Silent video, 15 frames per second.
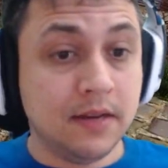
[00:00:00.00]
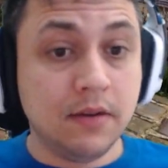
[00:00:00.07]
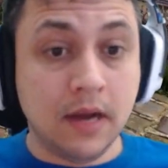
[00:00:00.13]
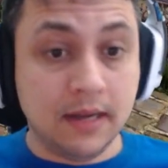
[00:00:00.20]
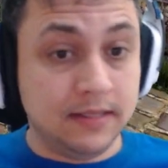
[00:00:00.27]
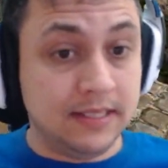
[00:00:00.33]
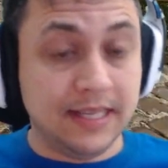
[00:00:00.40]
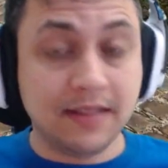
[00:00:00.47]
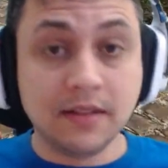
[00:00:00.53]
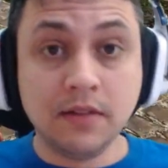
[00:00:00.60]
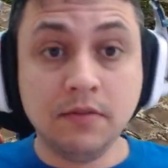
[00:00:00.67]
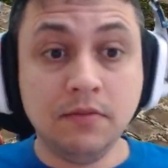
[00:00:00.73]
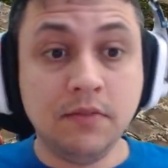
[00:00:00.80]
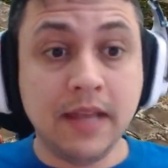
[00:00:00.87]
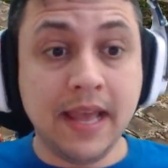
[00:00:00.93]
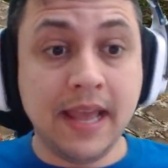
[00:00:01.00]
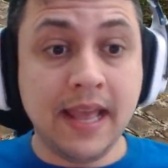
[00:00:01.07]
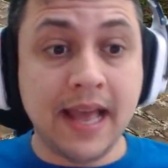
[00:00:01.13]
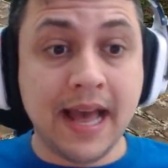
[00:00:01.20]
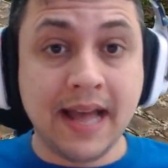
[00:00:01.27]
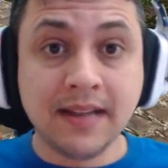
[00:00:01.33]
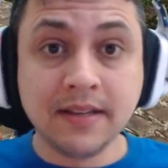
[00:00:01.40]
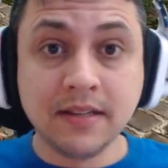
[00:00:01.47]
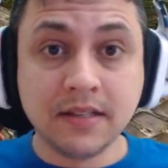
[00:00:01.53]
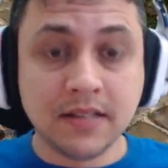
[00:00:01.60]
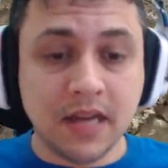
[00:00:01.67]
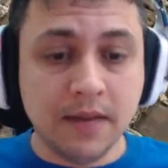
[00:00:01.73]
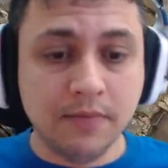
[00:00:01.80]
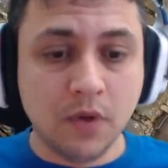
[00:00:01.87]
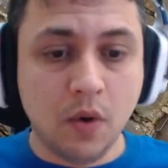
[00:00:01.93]
I set the day and the
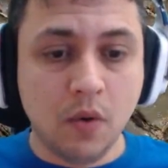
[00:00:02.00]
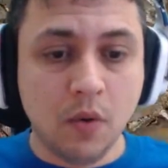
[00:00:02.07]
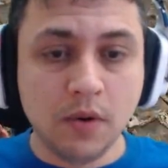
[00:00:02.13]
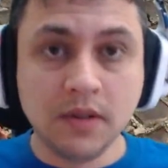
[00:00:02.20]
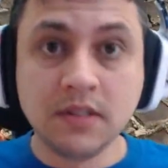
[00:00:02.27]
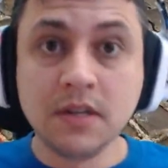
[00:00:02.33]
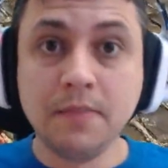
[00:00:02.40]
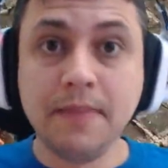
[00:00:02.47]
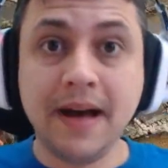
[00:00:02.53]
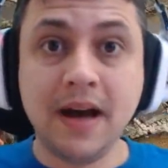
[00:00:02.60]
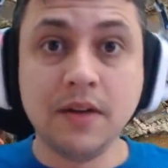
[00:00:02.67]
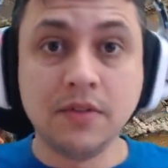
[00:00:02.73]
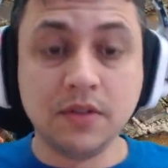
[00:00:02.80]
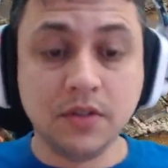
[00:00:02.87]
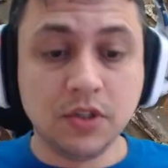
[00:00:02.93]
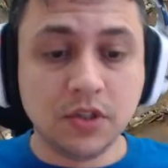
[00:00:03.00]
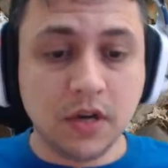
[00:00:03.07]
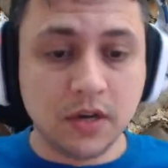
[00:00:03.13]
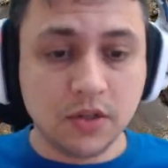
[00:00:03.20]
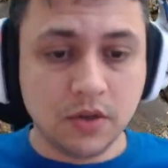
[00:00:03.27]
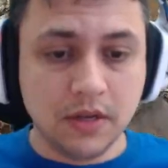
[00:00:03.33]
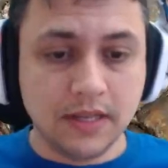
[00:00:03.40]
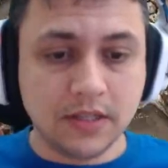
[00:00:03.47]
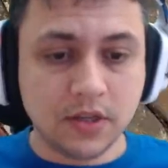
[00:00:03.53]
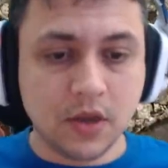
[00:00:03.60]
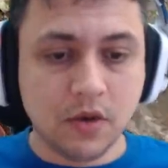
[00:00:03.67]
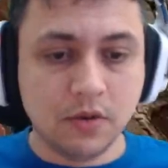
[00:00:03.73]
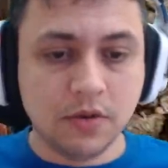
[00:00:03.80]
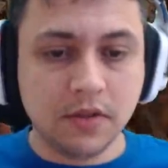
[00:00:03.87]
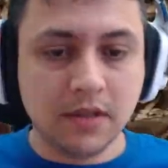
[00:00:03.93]
time, the Horde is about to start, so let's
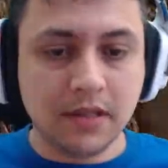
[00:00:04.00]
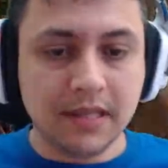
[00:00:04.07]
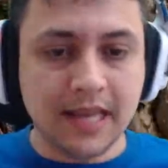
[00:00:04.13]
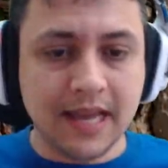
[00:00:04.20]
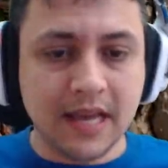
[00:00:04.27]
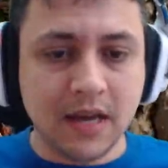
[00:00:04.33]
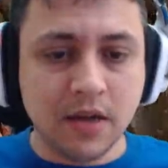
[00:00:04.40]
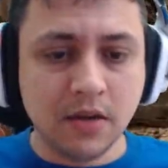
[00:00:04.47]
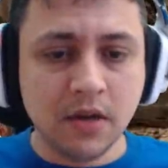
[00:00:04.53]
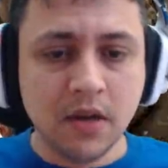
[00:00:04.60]
go down.